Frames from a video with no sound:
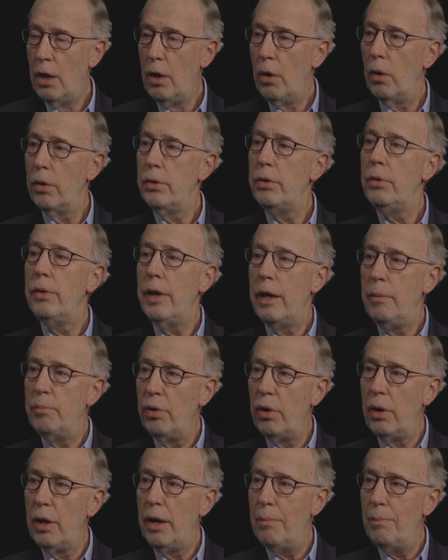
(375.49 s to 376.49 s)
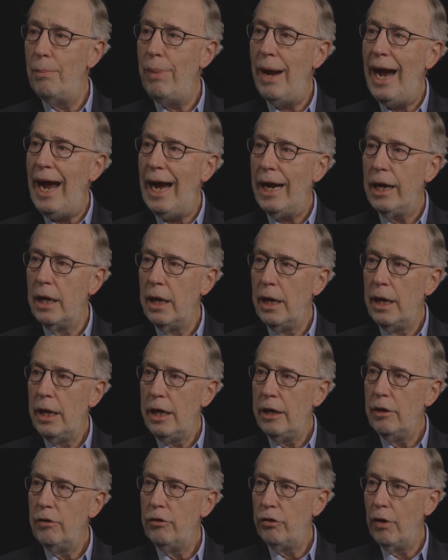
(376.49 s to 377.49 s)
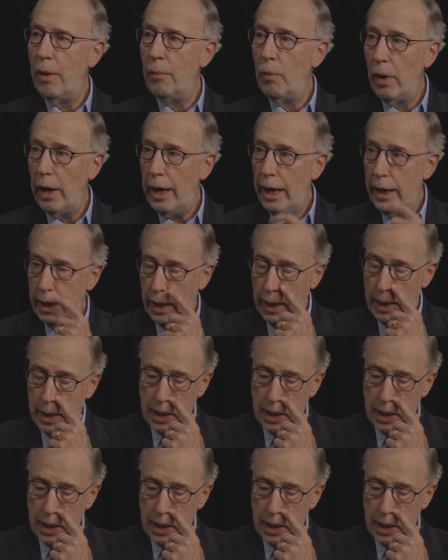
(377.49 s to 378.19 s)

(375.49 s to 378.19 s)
or do they pull it back in some way